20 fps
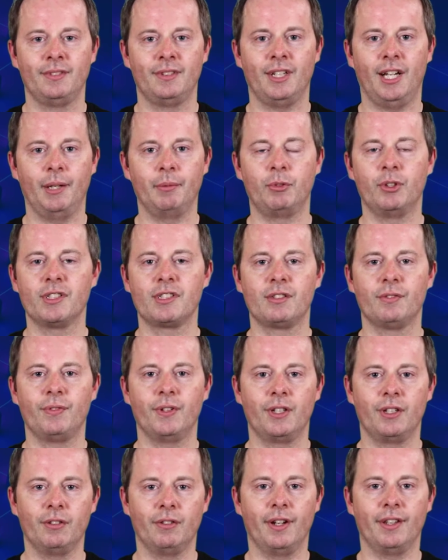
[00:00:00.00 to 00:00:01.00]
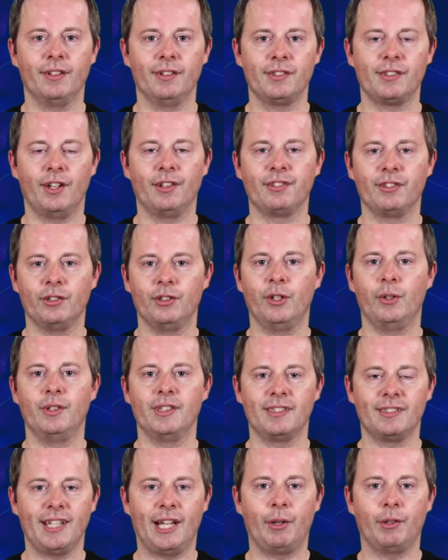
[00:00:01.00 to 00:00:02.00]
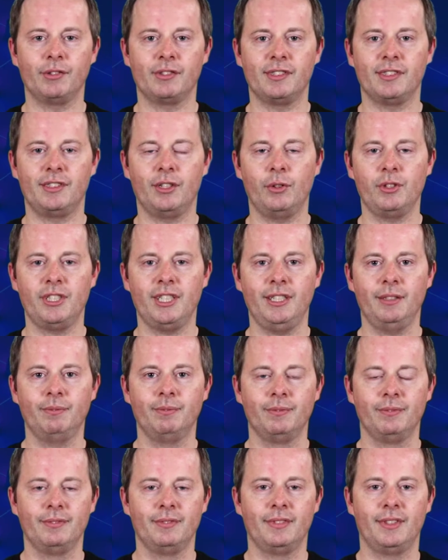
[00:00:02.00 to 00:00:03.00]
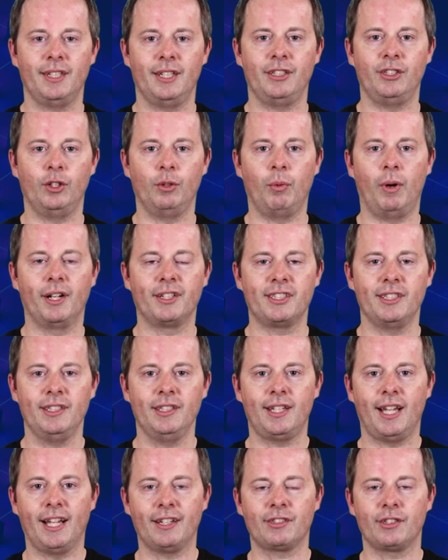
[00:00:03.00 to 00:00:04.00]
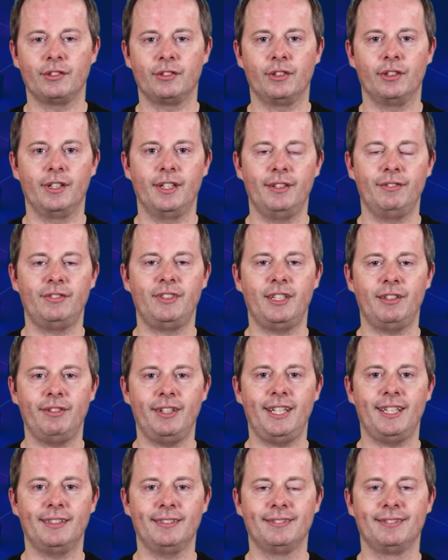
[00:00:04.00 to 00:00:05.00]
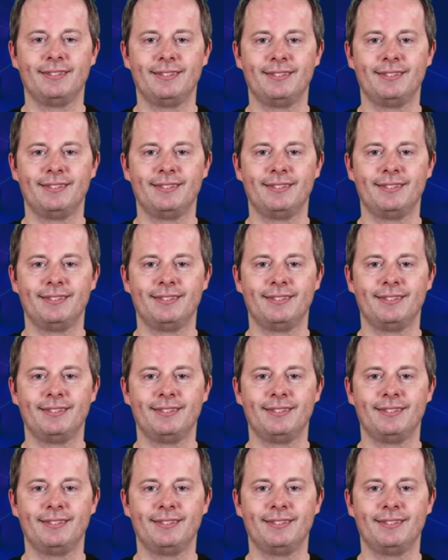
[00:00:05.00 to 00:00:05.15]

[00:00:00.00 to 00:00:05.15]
I'm Christopher Carruthers, also known as Tao of Satoshi, and you're watching Cash Alternative TV.